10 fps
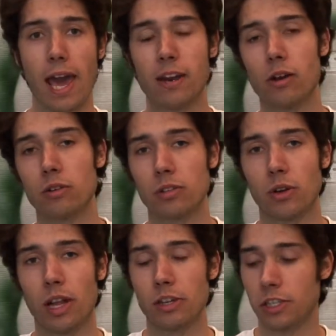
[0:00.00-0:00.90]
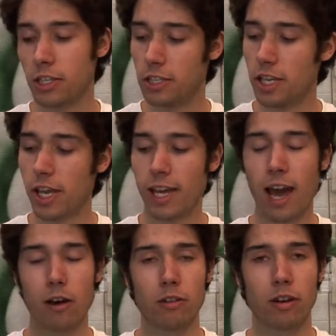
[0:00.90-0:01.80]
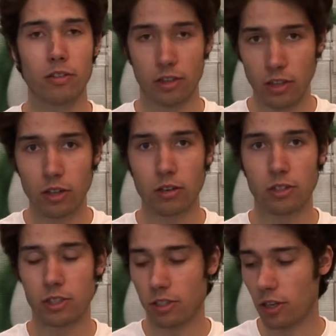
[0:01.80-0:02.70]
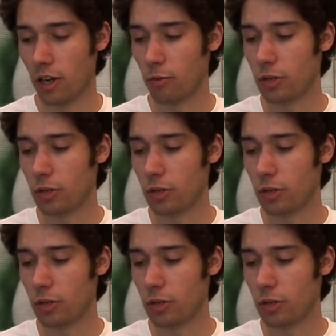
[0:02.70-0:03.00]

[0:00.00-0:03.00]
and it also allows you to take out the little uh,